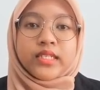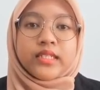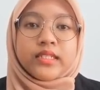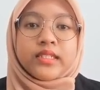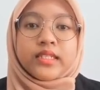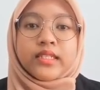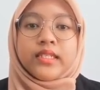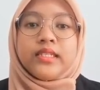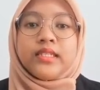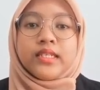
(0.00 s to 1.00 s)
in
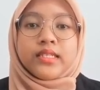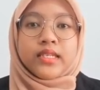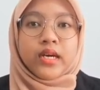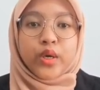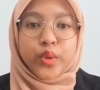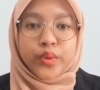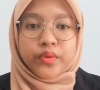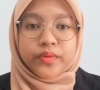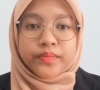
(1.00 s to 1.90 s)
13 years ago.